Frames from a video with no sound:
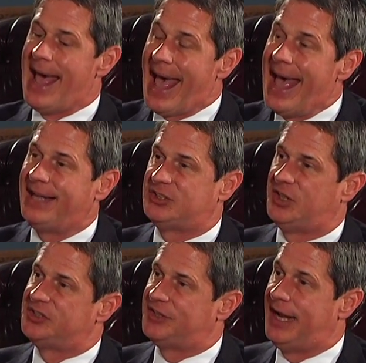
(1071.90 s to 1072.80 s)

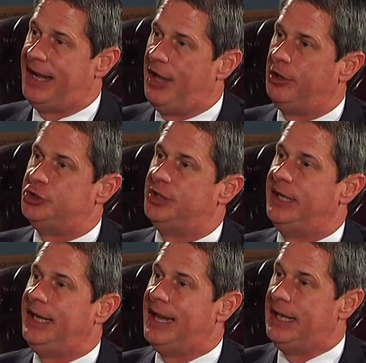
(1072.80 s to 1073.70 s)
access that energy
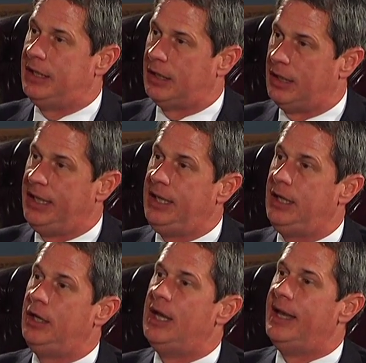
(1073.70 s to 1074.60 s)
in a
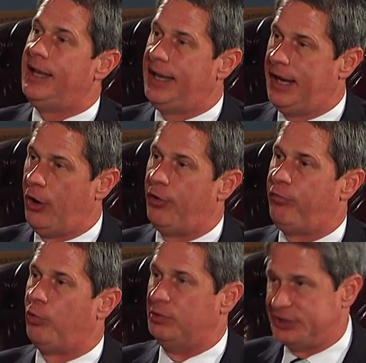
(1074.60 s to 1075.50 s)
clean,
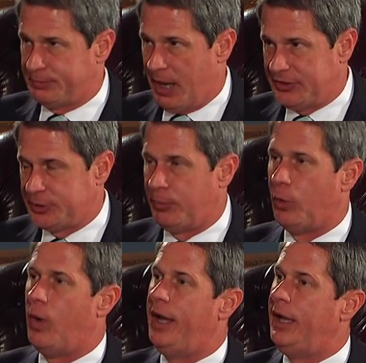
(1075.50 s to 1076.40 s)
careful, responsible
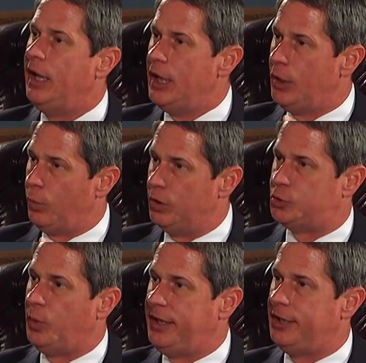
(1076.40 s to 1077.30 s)
way, which
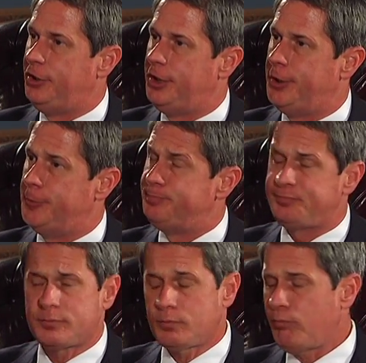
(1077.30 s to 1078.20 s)
we can do,
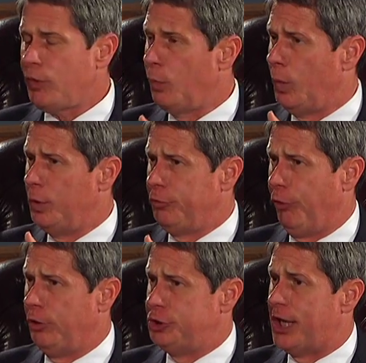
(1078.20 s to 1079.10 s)
we would
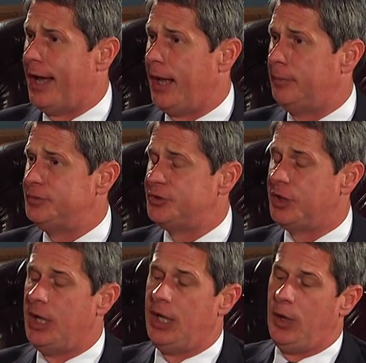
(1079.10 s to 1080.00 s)
grow jobs,
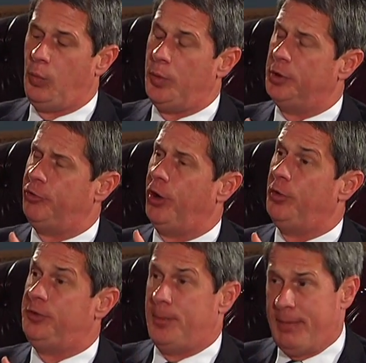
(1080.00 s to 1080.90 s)
we would grow
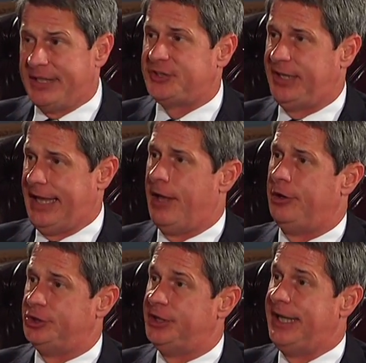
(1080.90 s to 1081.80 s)
domestic
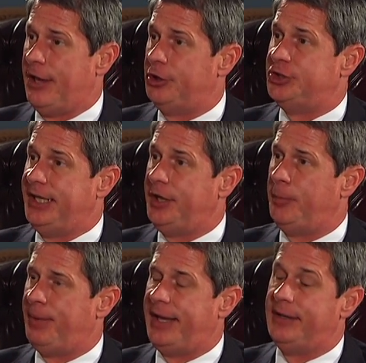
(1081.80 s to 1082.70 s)
energy, energy
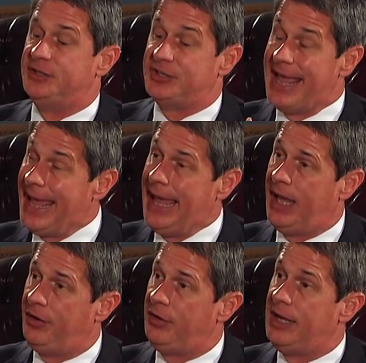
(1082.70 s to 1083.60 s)
independence,
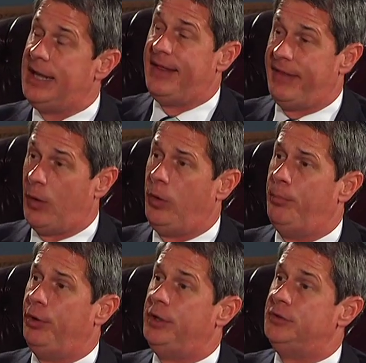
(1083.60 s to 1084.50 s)
and that would
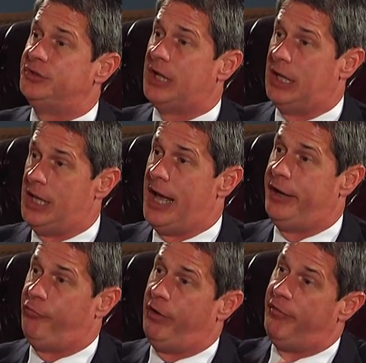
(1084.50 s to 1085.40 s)
produce a lot
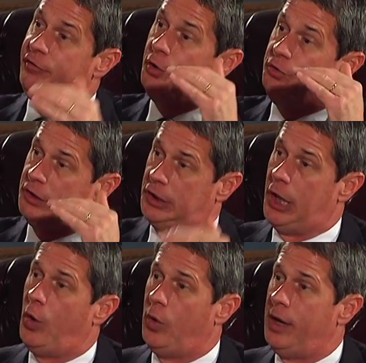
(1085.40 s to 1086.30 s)
of revenue to
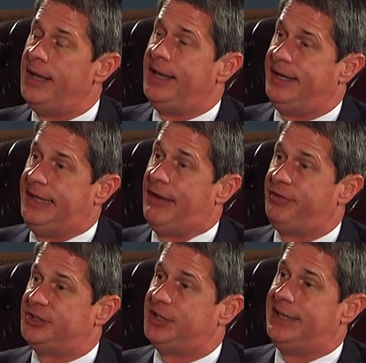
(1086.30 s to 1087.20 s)
lower
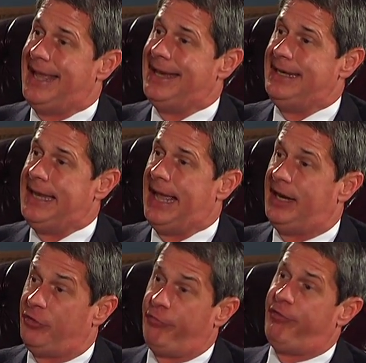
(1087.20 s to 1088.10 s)
deficit and debt.
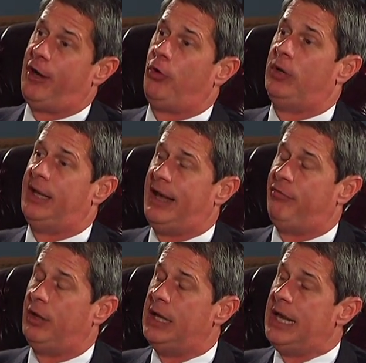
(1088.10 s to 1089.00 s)
At the federal
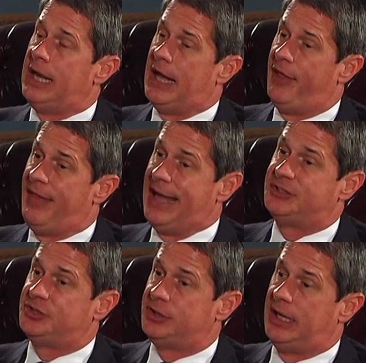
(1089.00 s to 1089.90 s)
level,
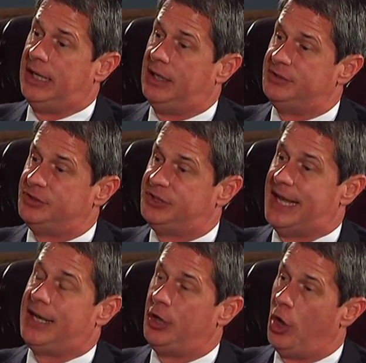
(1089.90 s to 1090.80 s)
that's
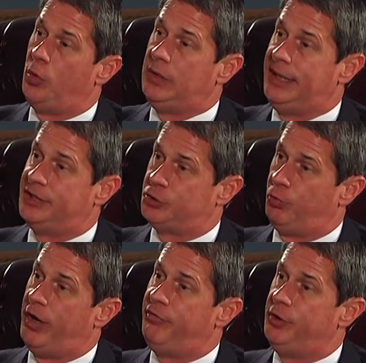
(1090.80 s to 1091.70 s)
second only as a
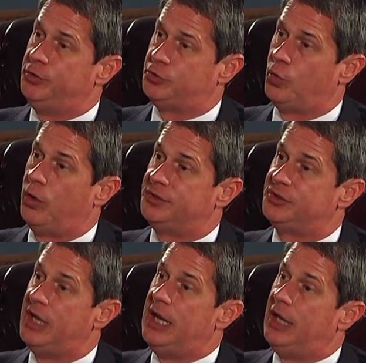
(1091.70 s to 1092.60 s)
revenue source,
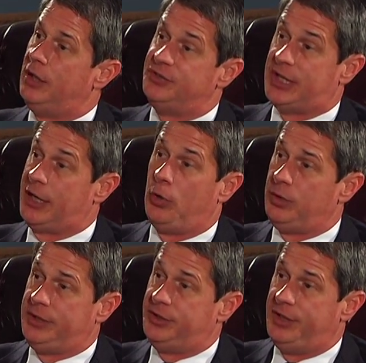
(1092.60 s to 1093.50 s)
second
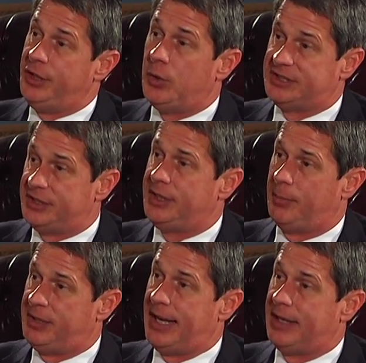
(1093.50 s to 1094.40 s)
only to the U.S.
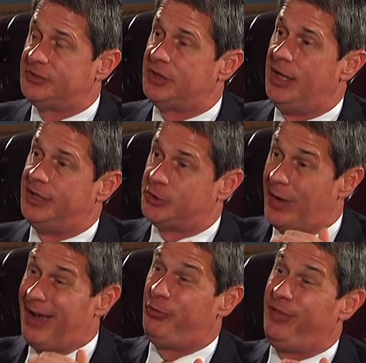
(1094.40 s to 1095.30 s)
income tax. So
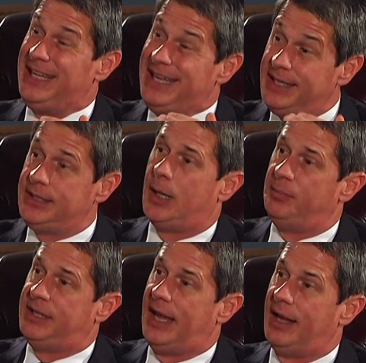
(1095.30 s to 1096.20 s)
after the income
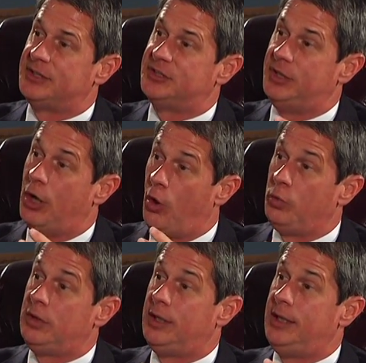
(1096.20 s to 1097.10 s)
tax,
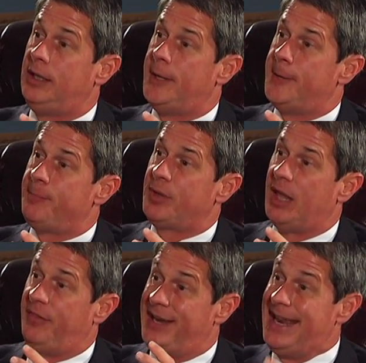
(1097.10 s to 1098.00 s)
the
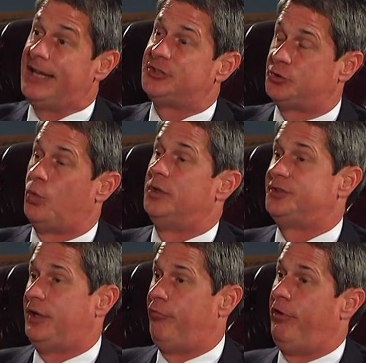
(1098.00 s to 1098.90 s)
next source
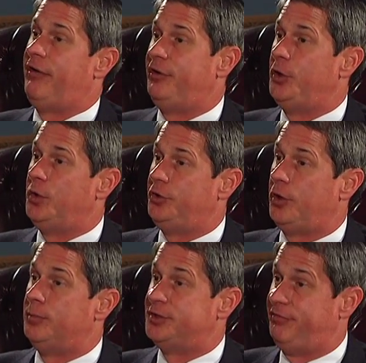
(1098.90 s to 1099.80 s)
of revenue in
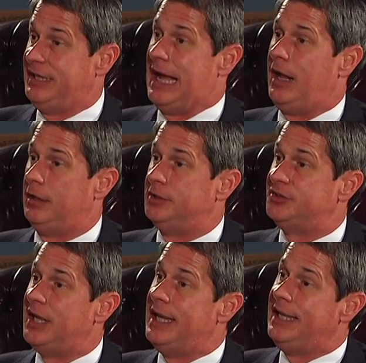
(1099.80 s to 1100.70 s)
terms of
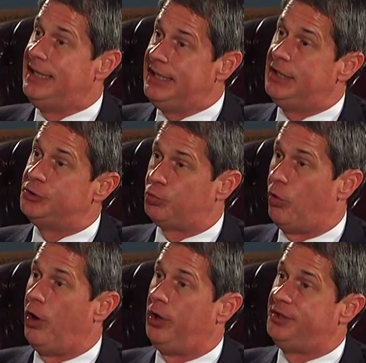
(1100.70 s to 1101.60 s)
dollars is
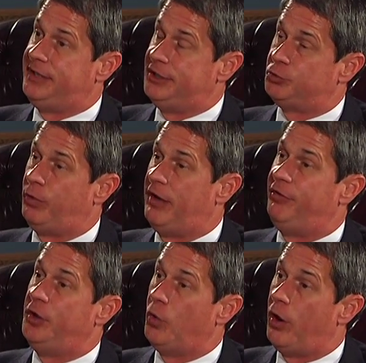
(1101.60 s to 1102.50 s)
royalty, is
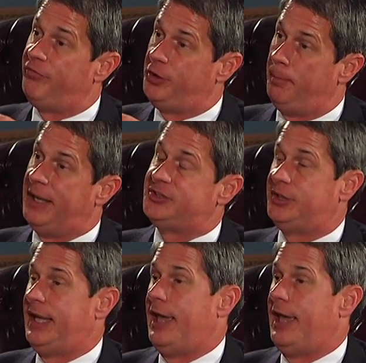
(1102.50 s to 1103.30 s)
revenue off domestic